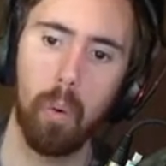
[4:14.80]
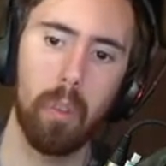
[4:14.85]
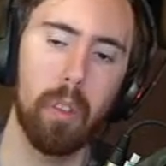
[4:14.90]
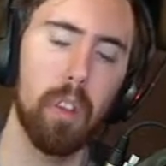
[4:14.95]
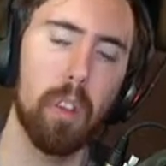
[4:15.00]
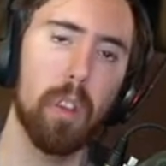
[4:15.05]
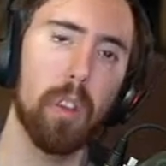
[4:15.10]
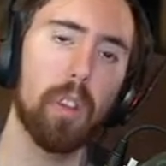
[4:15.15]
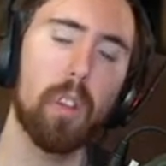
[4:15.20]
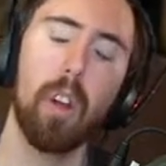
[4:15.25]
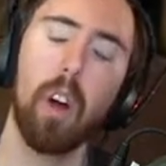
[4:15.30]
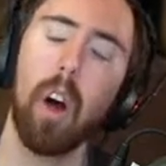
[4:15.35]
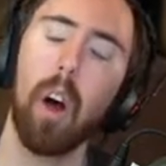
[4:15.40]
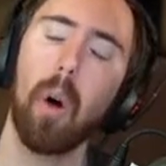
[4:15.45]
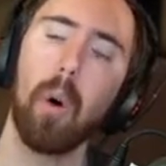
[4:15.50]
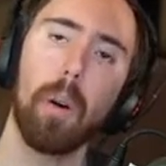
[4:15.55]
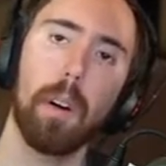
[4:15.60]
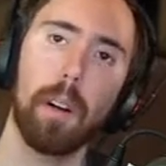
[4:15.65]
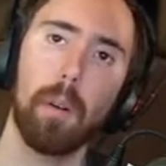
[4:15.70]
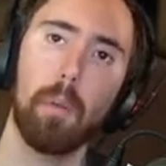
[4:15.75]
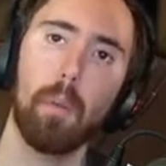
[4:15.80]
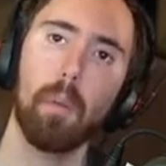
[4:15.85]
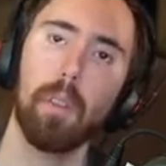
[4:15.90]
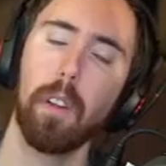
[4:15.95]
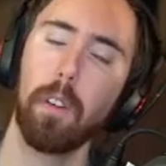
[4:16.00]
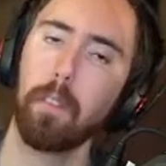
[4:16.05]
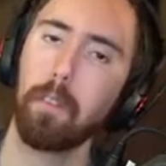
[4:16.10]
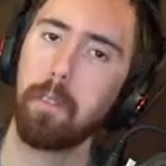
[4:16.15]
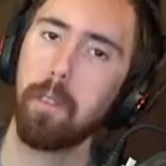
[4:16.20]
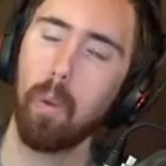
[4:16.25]

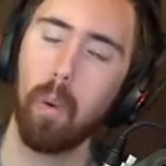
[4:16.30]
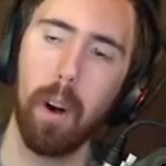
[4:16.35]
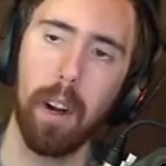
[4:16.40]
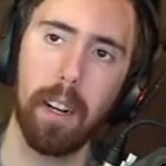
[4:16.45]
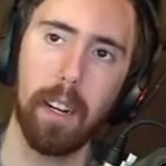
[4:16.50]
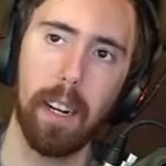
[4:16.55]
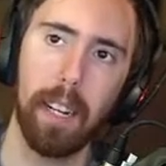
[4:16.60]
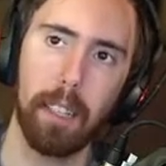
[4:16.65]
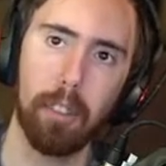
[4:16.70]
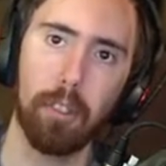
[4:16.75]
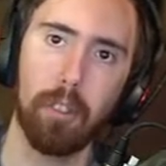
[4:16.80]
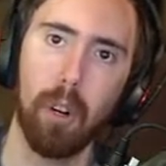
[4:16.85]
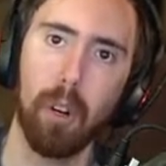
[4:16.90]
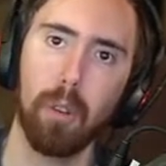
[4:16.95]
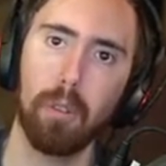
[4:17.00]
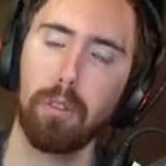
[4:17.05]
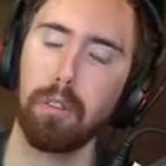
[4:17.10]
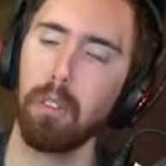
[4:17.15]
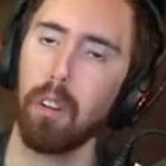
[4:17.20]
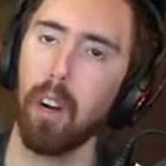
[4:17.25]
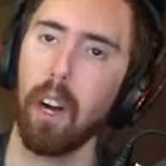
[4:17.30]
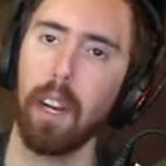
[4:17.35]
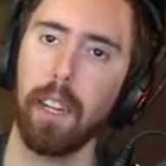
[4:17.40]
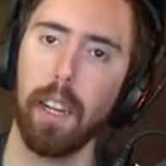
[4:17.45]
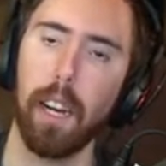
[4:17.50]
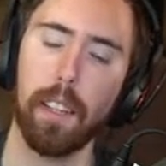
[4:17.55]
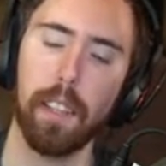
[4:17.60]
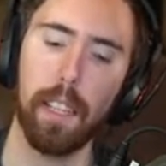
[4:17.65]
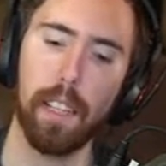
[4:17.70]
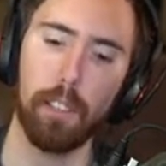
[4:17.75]
No, for one, like so
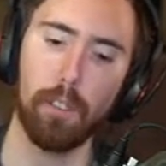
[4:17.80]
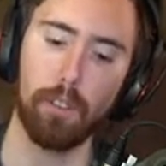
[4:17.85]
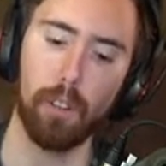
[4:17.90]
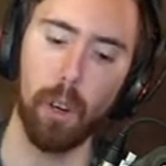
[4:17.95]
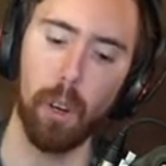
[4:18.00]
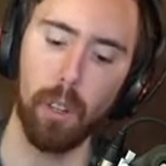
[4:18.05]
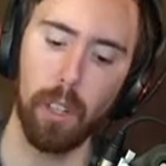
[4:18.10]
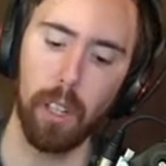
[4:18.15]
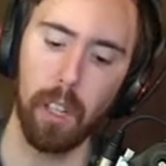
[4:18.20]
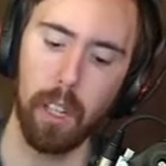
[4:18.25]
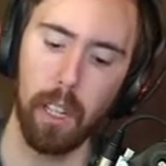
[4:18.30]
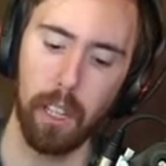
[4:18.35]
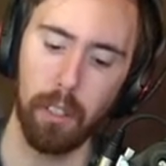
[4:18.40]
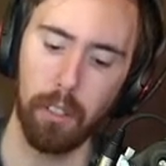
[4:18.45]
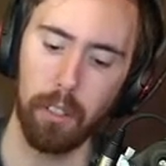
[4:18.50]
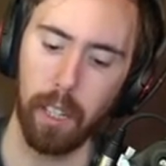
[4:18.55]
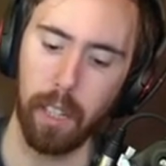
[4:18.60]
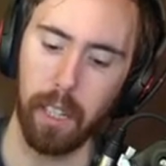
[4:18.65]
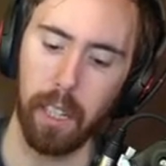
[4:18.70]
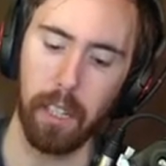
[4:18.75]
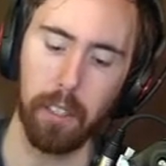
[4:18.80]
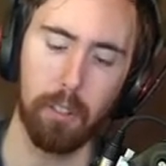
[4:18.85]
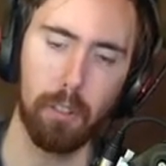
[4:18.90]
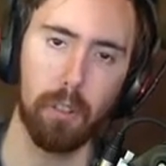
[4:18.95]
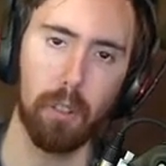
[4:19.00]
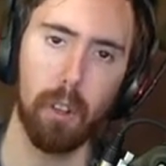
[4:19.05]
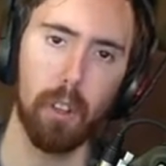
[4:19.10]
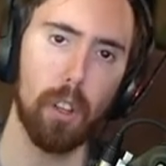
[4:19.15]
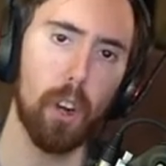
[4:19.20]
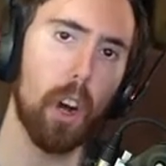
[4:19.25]
I think Soda is like, he's
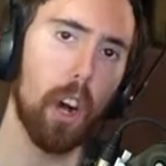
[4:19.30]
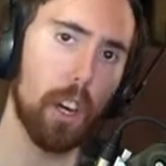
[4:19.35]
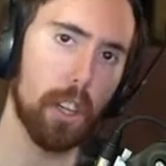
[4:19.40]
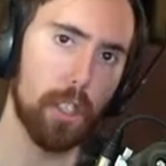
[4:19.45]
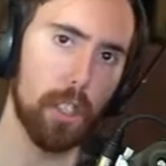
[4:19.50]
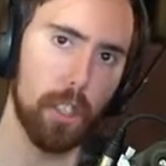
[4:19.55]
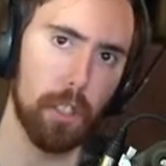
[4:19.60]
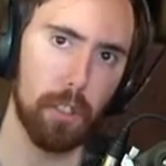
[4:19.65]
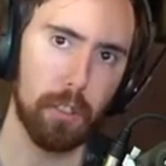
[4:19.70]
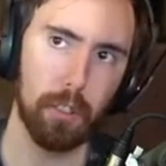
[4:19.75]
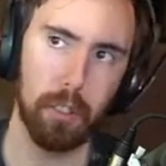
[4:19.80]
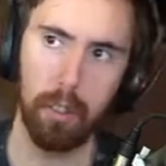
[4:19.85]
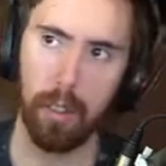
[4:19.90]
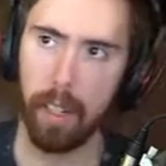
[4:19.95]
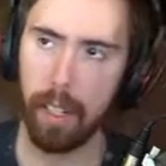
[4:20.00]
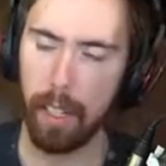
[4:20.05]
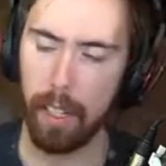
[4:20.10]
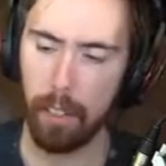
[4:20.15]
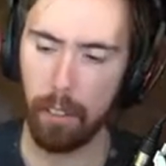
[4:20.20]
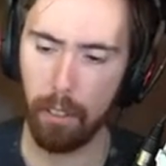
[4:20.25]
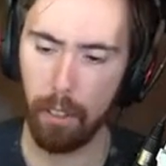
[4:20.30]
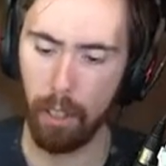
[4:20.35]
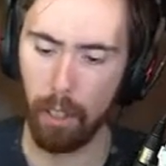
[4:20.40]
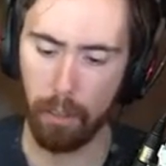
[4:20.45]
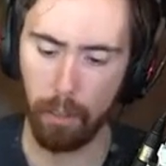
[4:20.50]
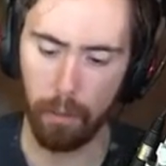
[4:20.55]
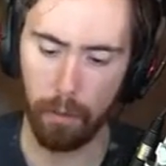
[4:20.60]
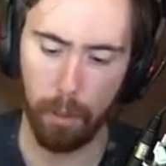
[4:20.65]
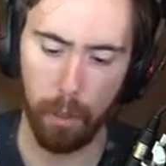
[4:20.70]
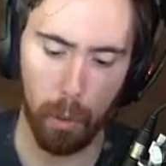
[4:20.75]
sold auctions to like his
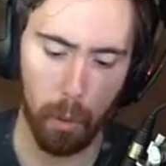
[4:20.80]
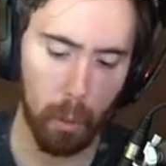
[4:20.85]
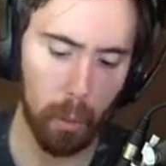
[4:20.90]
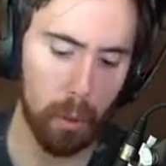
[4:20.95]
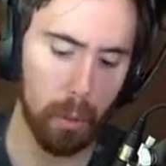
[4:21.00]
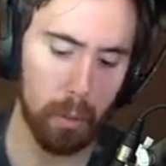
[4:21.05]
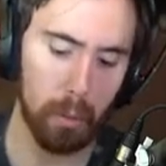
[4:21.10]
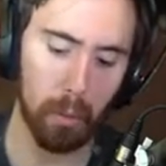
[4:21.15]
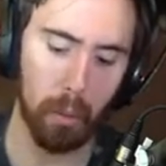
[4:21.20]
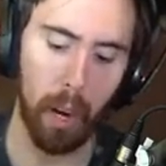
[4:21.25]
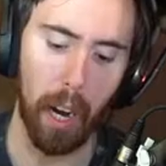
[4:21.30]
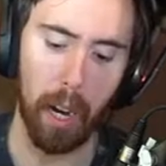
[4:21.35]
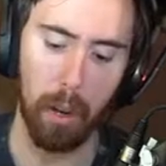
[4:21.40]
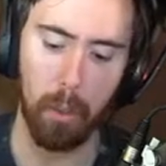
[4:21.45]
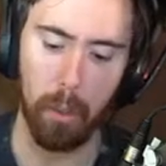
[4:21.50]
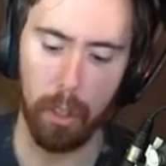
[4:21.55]
viewers, right?